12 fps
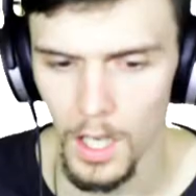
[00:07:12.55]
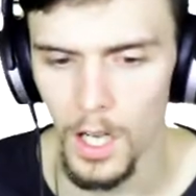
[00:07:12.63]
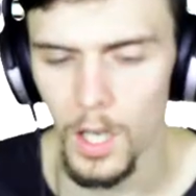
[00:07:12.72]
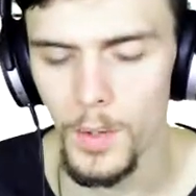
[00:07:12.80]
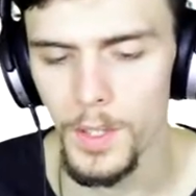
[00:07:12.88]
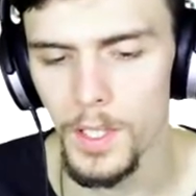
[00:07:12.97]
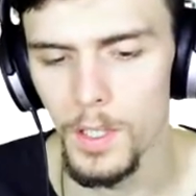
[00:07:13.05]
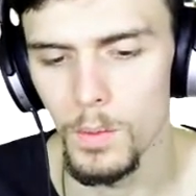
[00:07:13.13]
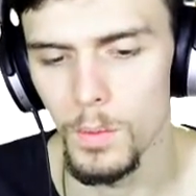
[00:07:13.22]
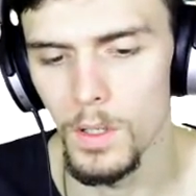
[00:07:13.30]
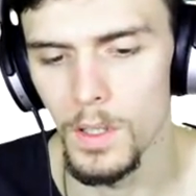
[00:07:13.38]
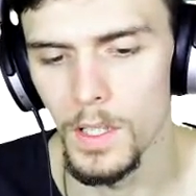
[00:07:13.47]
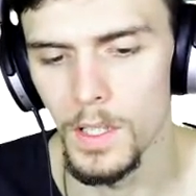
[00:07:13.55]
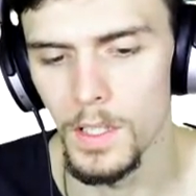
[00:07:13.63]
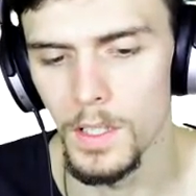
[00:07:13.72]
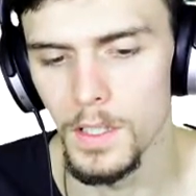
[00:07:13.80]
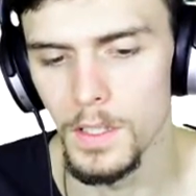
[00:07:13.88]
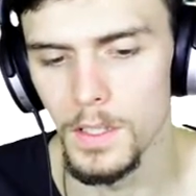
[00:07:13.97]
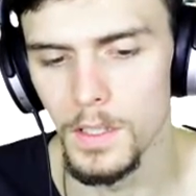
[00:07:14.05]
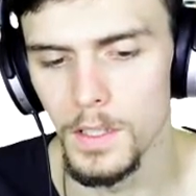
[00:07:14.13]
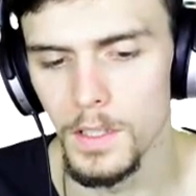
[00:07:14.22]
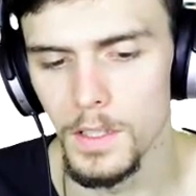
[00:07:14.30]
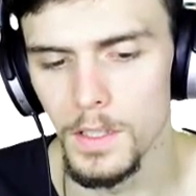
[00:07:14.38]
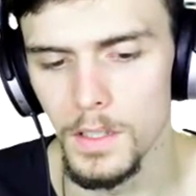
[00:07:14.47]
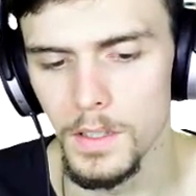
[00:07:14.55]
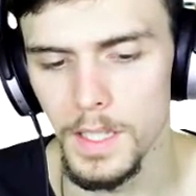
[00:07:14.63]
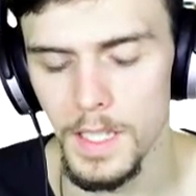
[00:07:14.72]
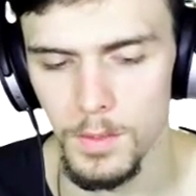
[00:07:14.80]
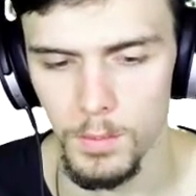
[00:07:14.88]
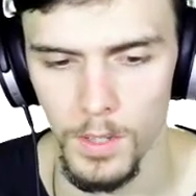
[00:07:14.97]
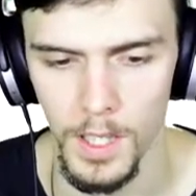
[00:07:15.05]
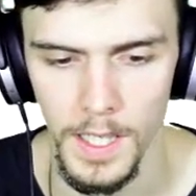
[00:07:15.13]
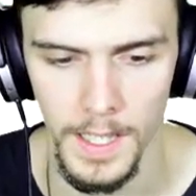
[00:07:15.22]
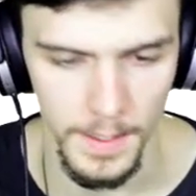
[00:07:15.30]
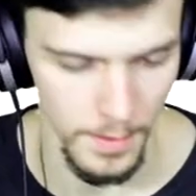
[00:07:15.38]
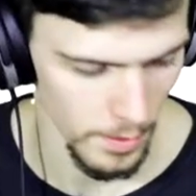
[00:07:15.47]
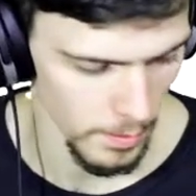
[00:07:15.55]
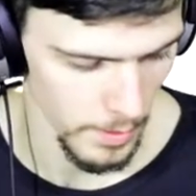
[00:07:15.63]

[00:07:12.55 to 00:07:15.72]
Oh, you know what? That's why it's not